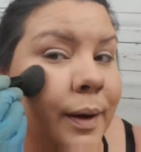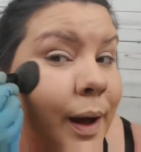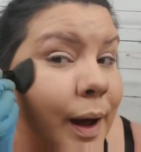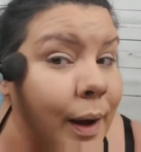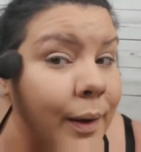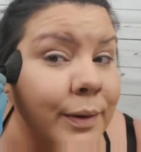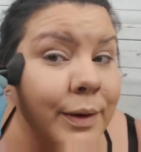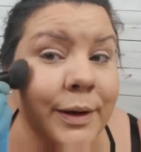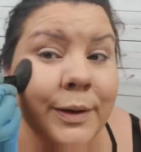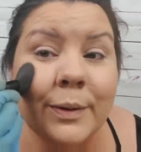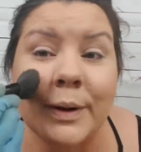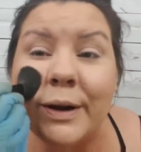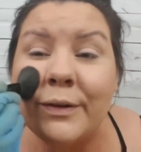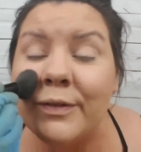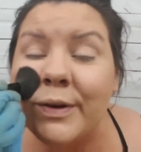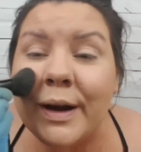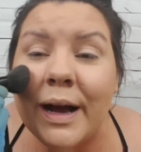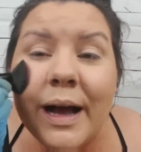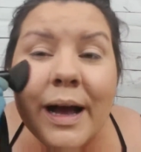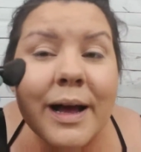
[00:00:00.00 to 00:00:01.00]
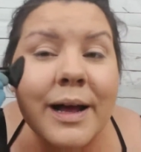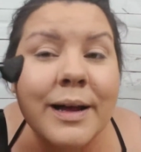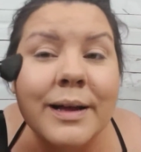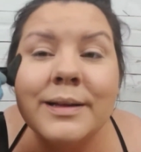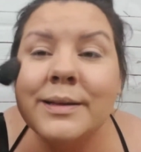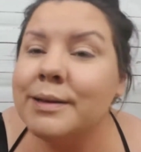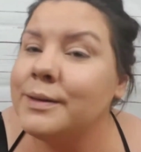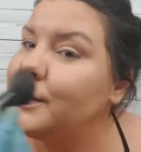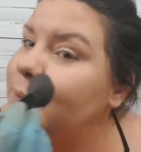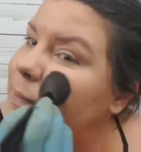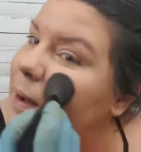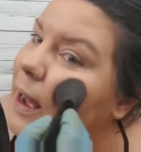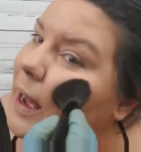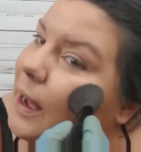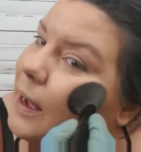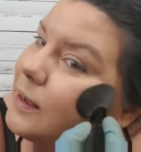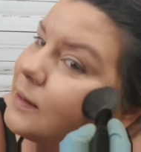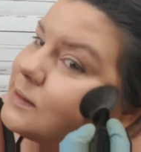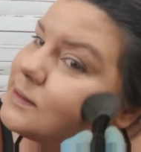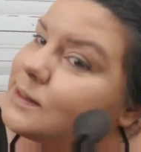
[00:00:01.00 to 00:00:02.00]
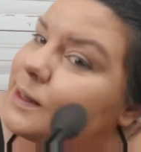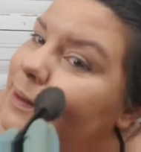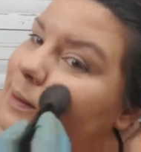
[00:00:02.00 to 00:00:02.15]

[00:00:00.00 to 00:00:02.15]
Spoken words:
Oh, you know what I forgot? To do my eyes.